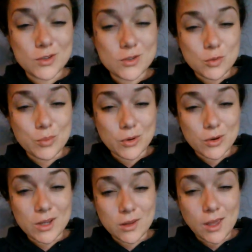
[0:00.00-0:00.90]

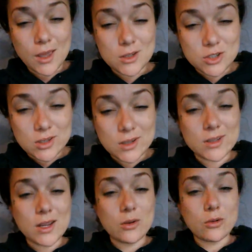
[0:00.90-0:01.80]
super engaged and
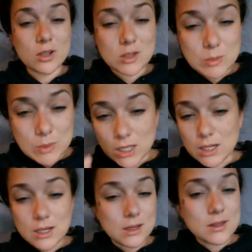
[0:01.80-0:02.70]
entangled
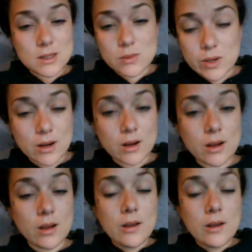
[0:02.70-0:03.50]
experience where,